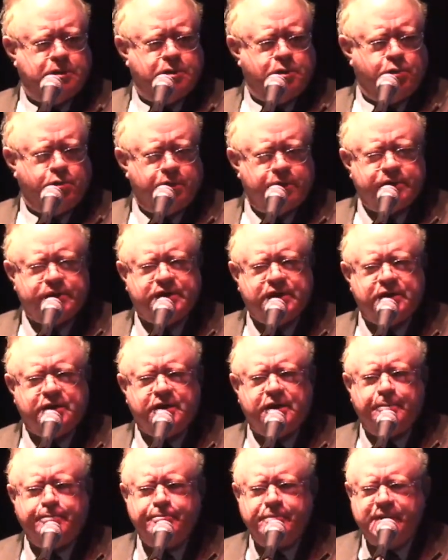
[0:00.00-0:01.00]
Or is it
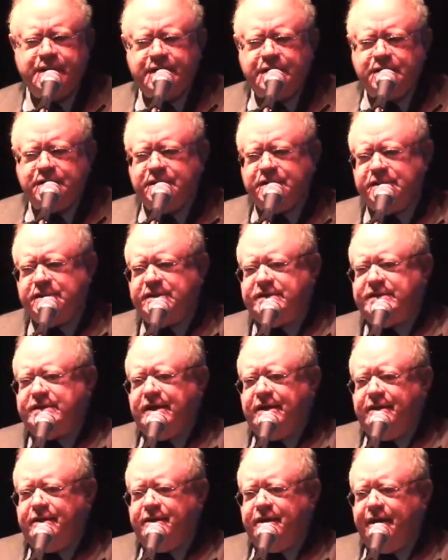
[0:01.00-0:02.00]
the
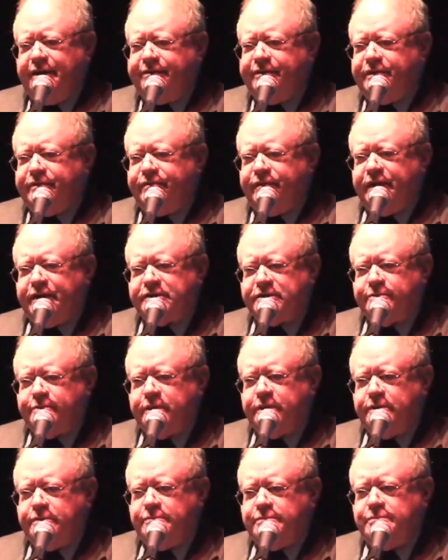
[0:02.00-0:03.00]
means of
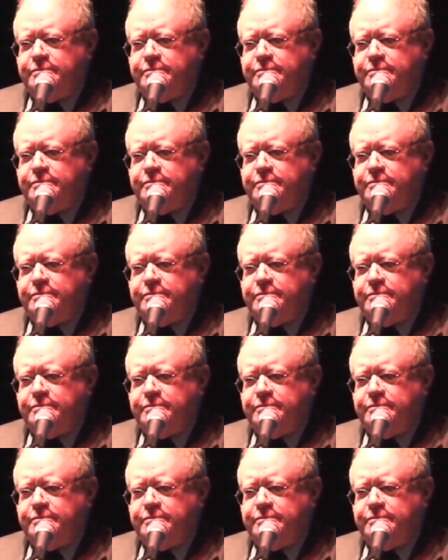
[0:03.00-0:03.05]
investment?